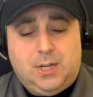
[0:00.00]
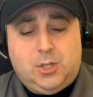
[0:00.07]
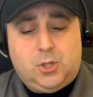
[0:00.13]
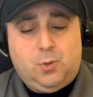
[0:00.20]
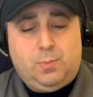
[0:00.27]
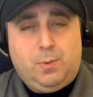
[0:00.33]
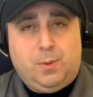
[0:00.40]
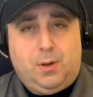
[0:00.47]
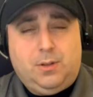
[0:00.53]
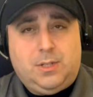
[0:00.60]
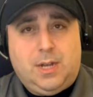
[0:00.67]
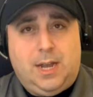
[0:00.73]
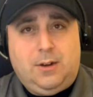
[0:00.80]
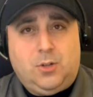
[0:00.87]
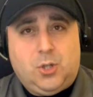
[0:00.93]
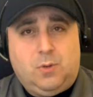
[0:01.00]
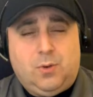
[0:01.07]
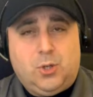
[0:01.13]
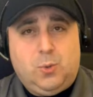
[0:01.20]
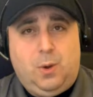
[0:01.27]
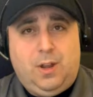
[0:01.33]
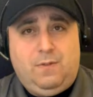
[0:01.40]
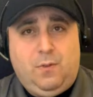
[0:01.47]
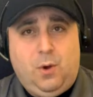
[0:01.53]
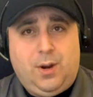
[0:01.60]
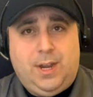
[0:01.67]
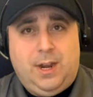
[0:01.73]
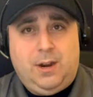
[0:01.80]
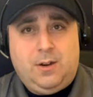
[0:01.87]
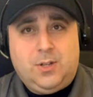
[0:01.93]
6 Super Bowl titles over
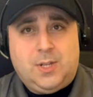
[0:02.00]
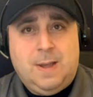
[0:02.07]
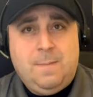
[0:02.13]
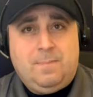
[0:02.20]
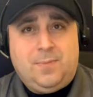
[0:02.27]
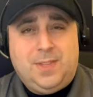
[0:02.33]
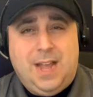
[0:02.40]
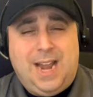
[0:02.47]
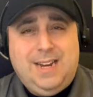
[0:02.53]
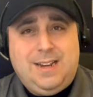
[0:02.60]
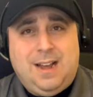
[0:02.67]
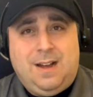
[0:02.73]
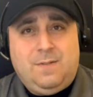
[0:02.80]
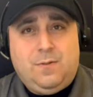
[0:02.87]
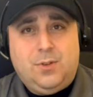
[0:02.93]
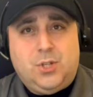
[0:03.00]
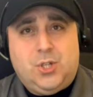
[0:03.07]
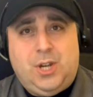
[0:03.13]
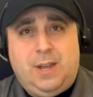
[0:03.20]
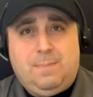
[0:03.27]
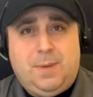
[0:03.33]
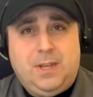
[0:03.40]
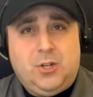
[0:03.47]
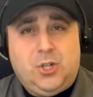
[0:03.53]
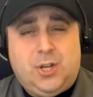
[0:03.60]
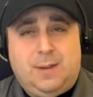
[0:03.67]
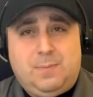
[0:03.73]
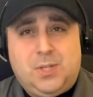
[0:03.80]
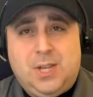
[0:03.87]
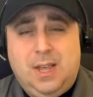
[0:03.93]
24 years, 9 conference
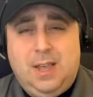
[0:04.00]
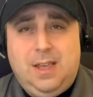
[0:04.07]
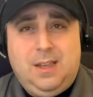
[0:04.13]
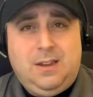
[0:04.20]
championships.